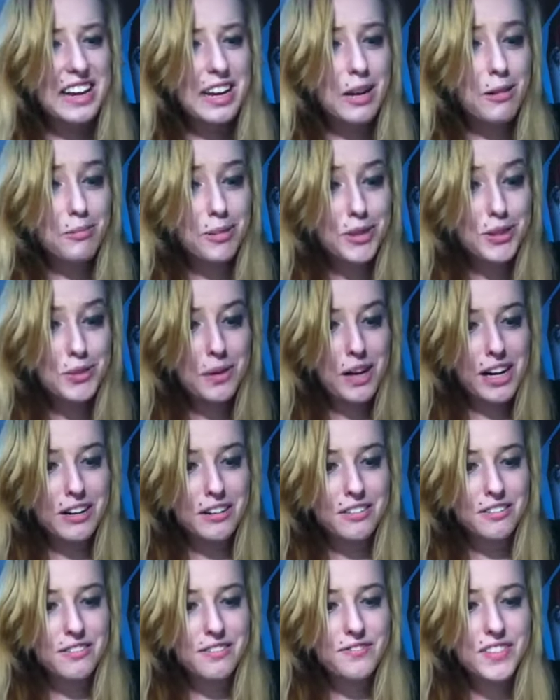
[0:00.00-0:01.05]
Number
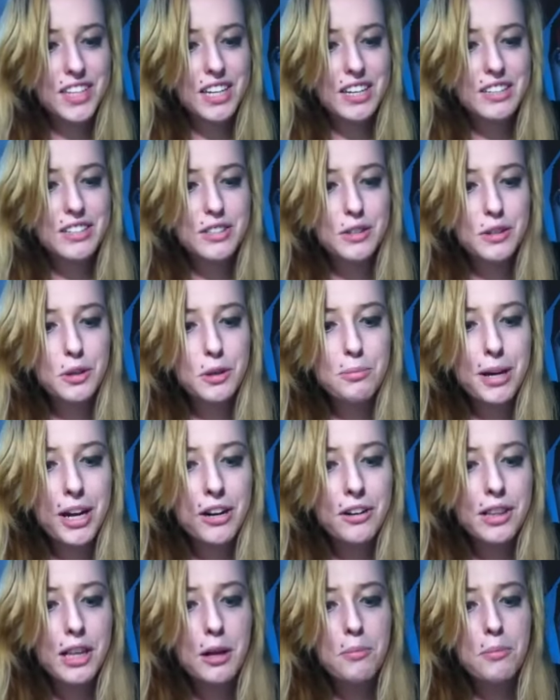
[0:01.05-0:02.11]
12. Do you
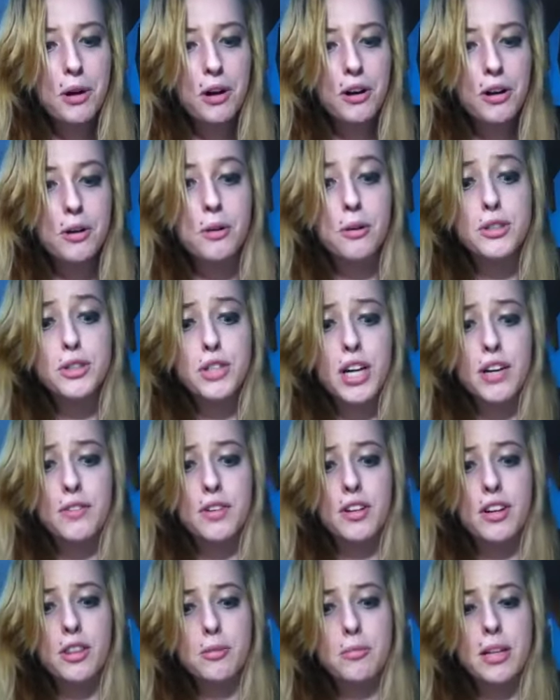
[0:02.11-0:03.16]
parallel park or drive
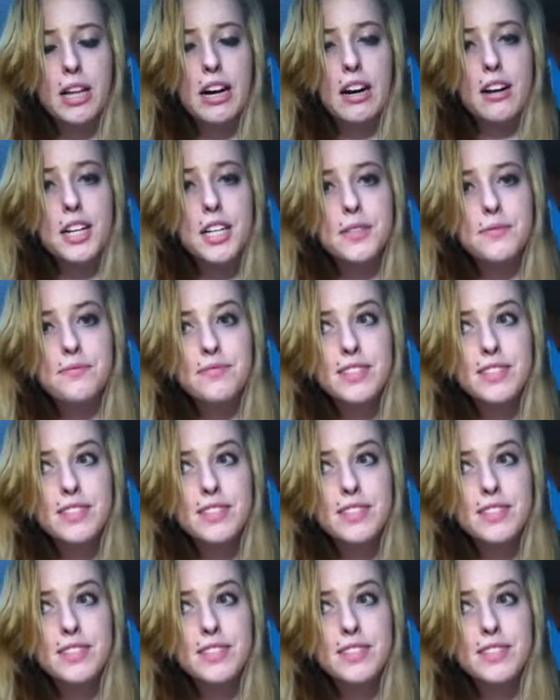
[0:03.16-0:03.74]
around the block?